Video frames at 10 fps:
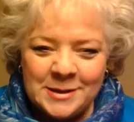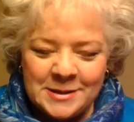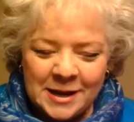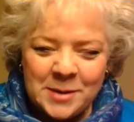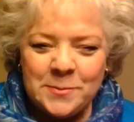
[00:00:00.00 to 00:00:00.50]

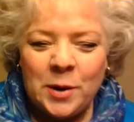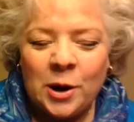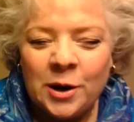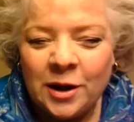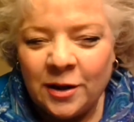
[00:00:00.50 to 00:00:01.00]
second
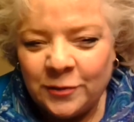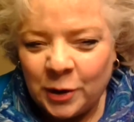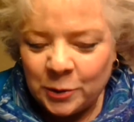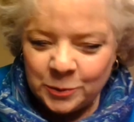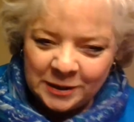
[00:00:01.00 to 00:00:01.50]
part of
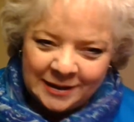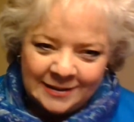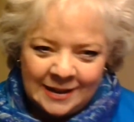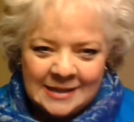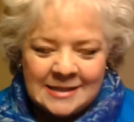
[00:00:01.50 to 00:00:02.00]
our
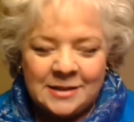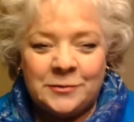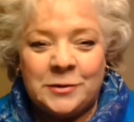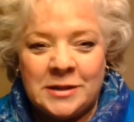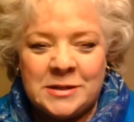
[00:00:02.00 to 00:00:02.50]
reading lesson
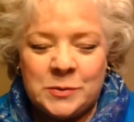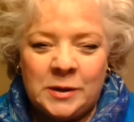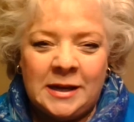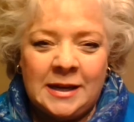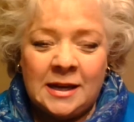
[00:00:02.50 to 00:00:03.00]
for this
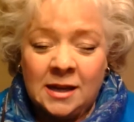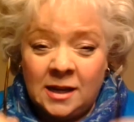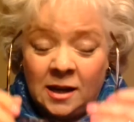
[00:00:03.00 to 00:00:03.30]
week.